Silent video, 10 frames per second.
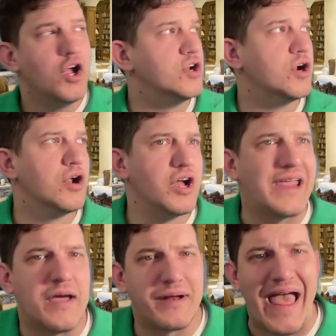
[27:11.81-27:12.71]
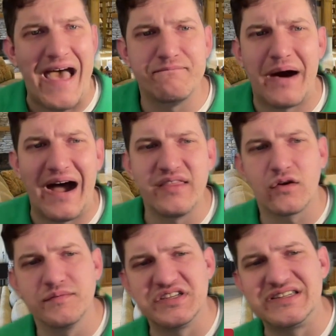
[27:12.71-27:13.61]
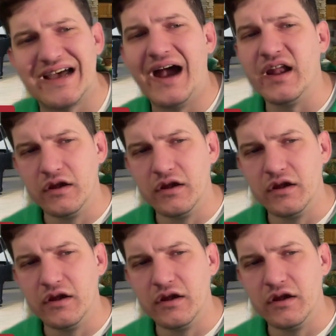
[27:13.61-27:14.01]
You're a game and a half behind the Crimson Tide,